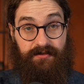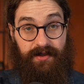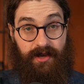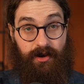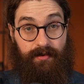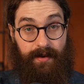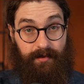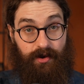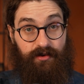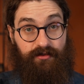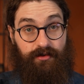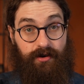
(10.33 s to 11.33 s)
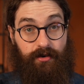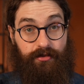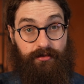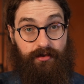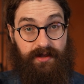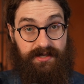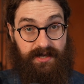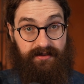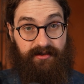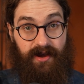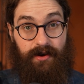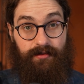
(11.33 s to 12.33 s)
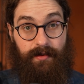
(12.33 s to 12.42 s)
video I'm going to go through this entire